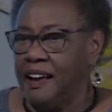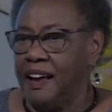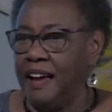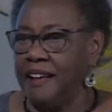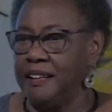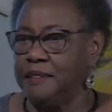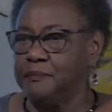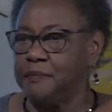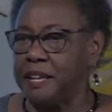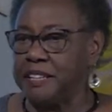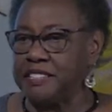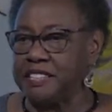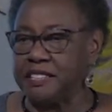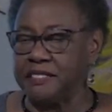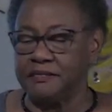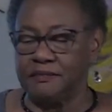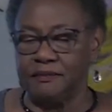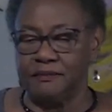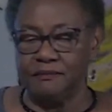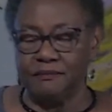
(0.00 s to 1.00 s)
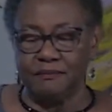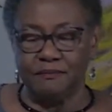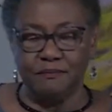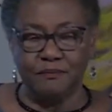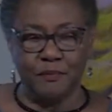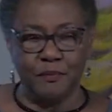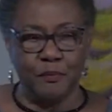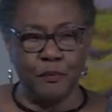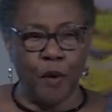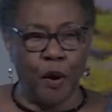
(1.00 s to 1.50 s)
And it makes it
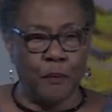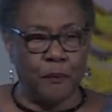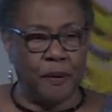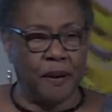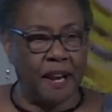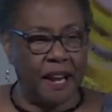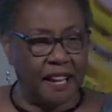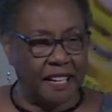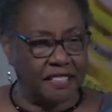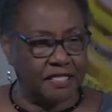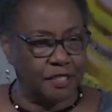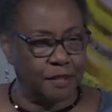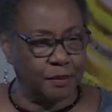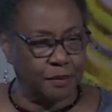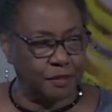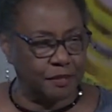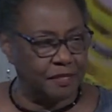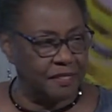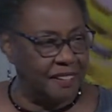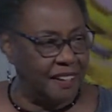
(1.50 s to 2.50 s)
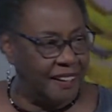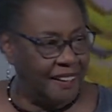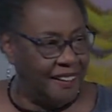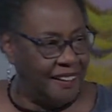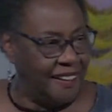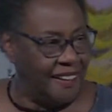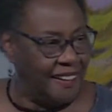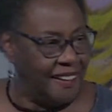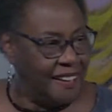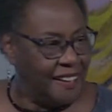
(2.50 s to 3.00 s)
more pleasurable
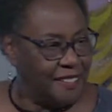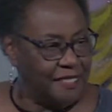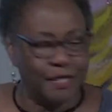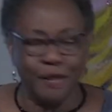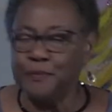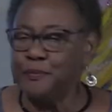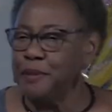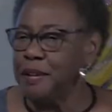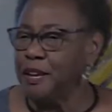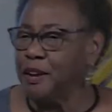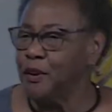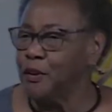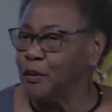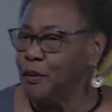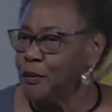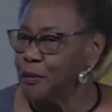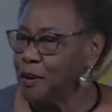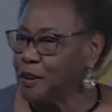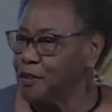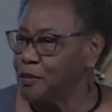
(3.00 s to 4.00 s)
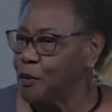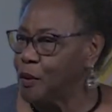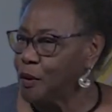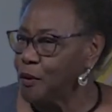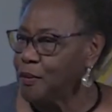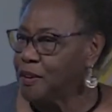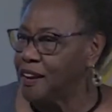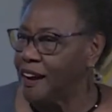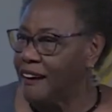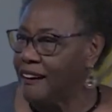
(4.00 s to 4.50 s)
to be who we and
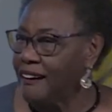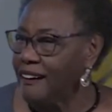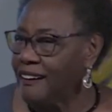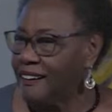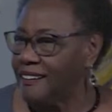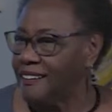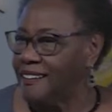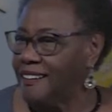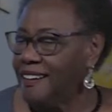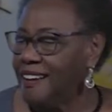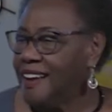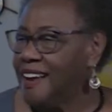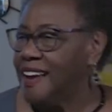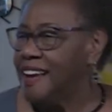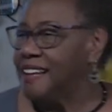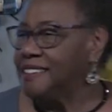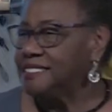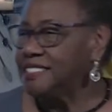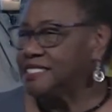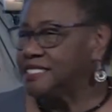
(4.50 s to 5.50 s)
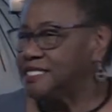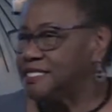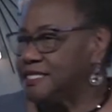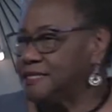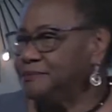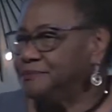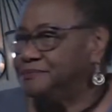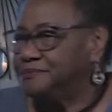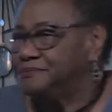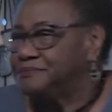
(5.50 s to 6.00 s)
what we are. It
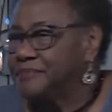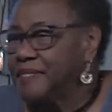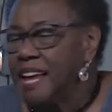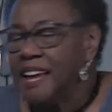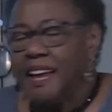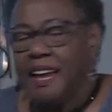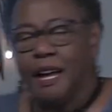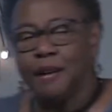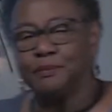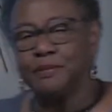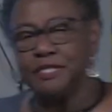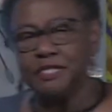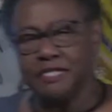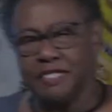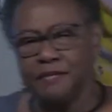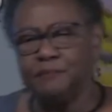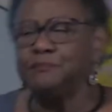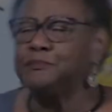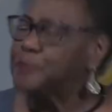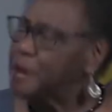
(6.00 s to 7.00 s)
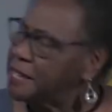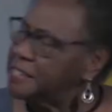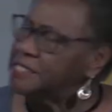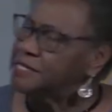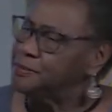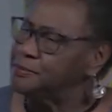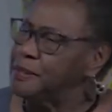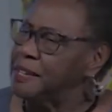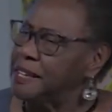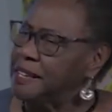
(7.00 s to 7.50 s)
just helps you to
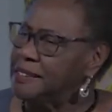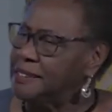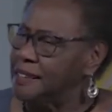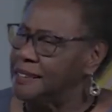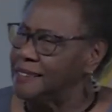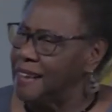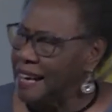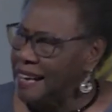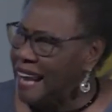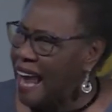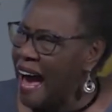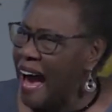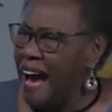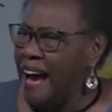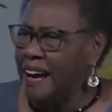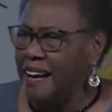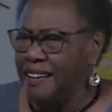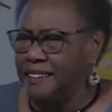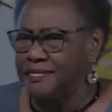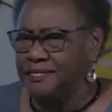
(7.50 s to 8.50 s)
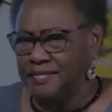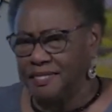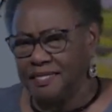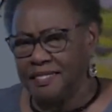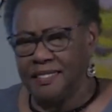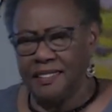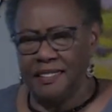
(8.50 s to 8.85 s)
embrace being alive